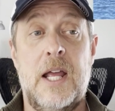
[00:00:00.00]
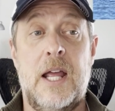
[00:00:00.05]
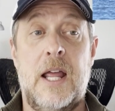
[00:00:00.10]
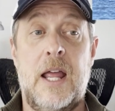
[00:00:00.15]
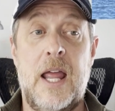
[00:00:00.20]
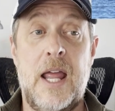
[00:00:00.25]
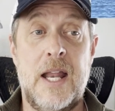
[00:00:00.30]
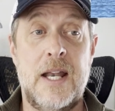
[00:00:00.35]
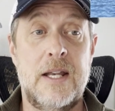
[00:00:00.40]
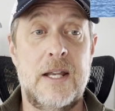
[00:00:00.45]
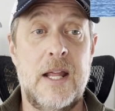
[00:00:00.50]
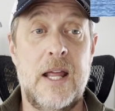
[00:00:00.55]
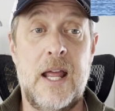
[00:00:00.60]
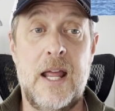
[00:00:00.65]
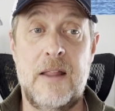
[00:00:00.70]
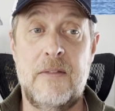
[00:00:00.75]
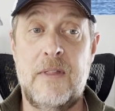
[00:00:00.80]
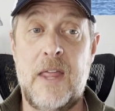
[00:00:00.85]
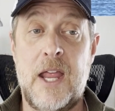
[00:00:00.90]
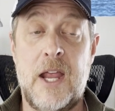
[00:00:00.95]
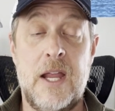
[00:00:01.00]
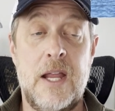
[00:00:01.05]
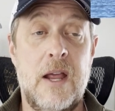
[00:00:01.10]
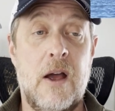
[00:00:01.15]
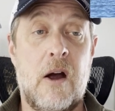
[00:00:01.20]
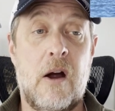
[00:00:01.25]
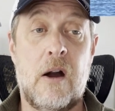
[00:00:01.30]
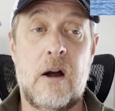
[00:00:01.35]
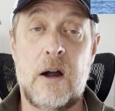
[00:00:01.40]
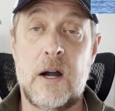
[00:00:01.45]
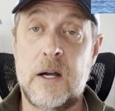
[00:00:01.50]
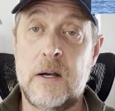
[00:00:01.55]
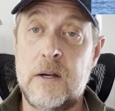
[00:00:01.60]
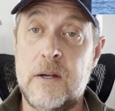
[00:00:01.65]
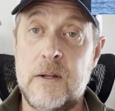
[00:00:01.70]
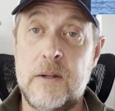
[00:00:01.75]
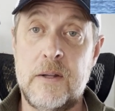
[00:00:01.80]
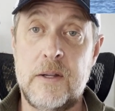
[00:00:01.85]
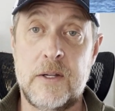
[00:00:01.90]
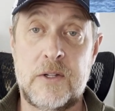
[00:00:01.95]
and and they are
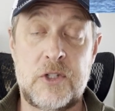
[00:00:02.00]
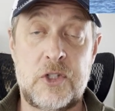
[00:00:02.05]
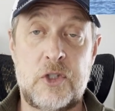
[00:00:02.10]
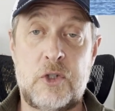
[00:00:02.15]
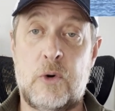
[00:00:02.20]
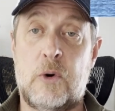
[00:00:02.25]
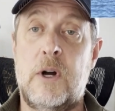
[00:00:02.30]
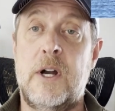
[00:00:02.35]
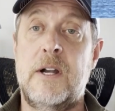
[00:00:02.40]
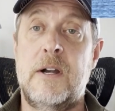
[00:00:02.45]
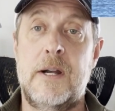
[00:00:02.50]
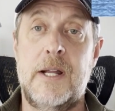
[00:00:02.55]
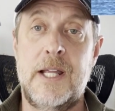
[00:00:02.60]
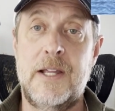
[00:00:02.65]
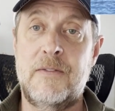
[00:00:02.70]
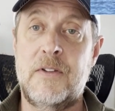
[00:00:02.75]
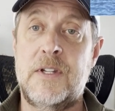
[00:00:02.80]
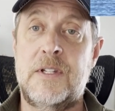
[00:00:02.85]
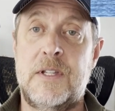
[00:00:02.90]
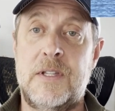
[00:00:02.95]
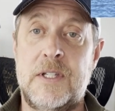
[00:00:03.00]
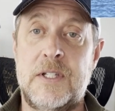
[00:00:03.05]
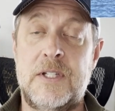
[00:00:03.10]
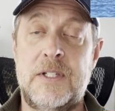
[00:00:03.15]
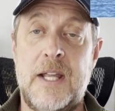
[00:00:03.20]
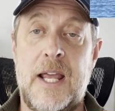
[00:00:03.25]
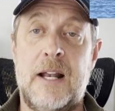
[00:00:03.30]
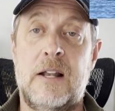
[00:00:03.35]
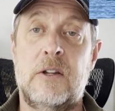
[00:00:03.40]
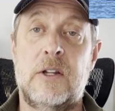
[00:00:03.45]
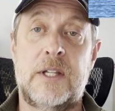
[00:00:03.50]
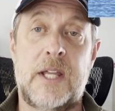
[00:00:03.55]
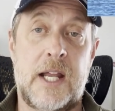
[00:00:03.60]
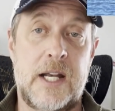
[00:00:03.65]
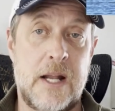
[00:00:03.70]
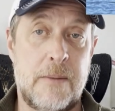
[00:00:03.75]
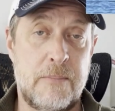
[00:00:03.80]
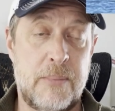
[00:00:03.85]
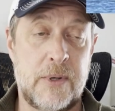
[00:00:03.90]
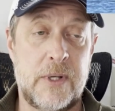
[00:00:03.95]
extraordinary even to this day to look at
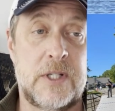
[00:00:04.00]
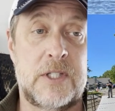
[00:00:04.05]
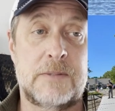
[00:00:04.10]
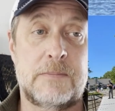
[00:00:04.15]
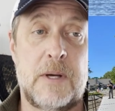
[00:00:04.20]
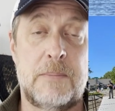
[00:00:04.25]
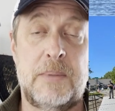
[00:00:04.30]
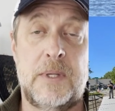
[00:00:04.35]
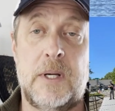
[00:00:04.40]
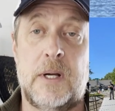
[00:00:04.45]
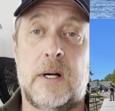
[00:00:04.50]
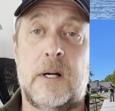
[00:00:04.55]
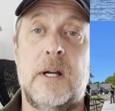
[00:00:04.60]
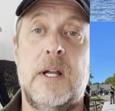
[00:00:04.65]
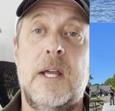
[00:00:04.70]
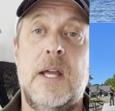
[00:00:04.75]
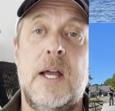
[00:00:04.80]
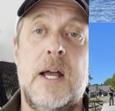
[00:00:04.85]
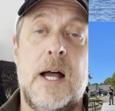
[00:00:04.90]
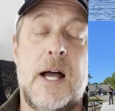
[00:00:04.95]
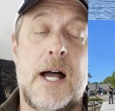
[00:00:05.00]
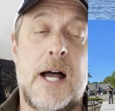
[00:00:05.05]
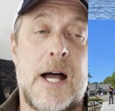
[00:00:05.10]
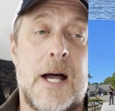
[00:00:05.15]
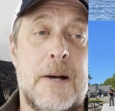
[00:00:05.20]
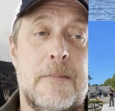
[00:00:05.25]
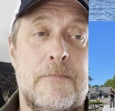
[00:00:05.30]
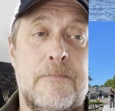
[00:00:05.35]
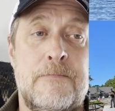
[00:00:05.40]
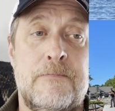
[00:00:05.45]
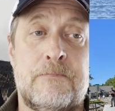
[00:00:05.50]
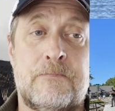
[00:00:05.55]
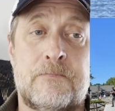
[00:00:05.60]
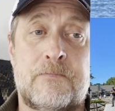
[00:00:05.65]
and I'm putting some up here um,